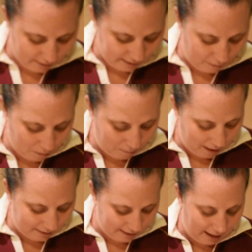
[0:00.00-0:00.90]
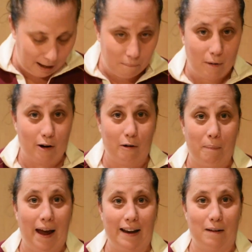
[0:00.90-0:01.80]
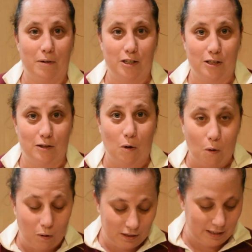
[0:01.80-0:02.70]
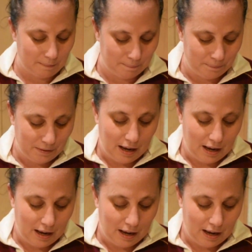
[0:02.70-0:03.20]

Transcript: that will make the hamburger patty, which is awesome.